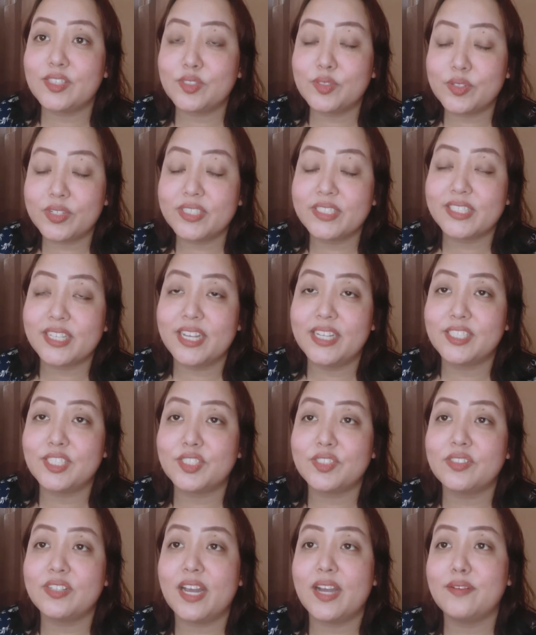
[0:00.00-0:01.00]
tour
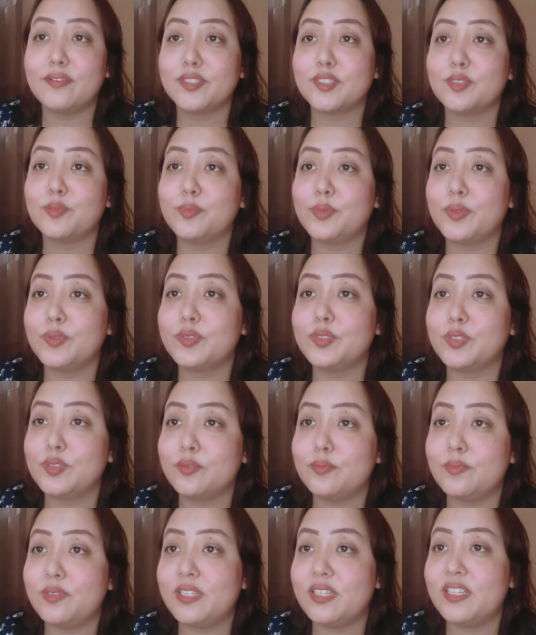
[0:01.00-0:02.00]
schedule, I was supposed
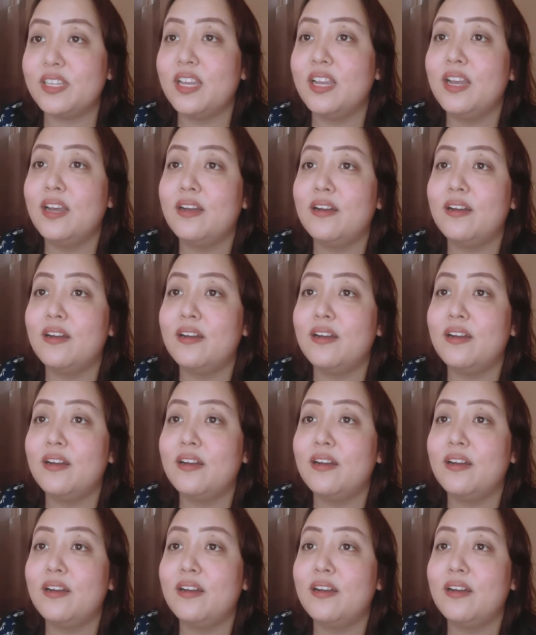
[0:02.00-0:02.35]
to be